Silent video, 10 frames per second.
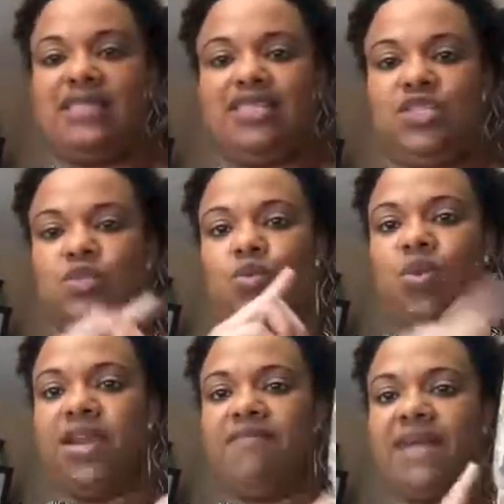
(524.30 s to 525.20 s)
this is
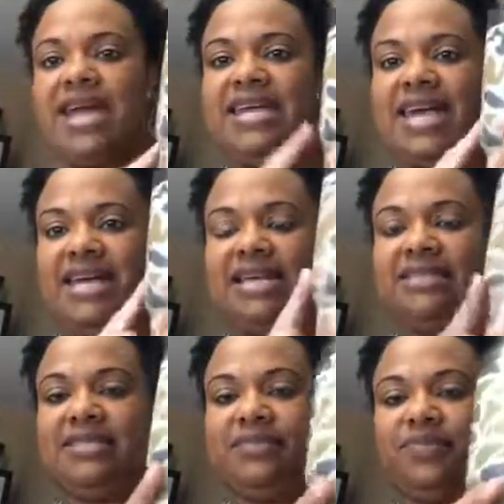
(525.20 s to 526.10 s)
one of my
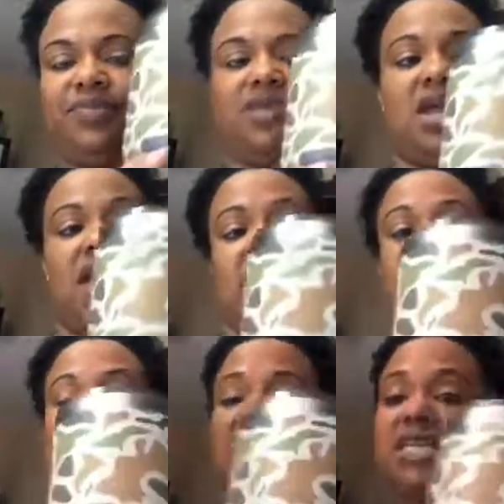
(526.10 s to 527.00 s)
Yetis,
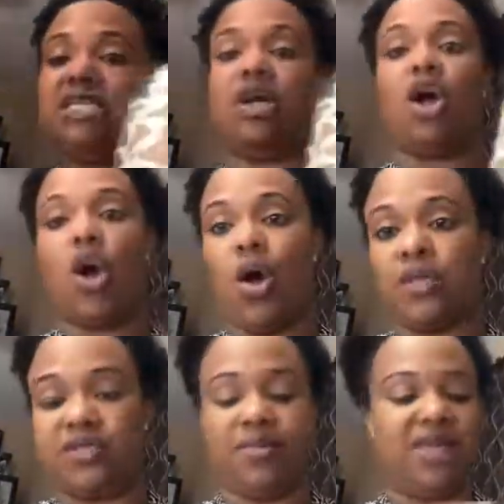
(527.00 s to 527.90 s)
and these are
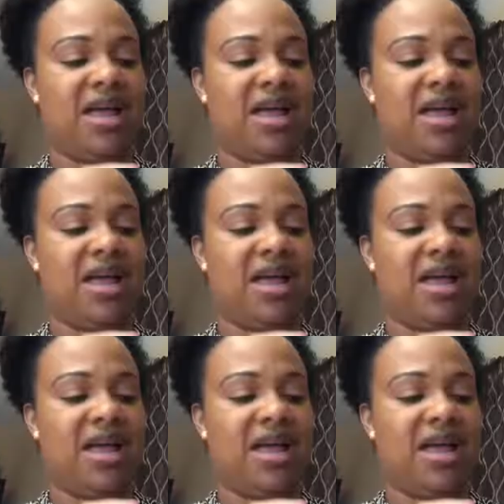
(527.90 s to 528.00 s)
awesome.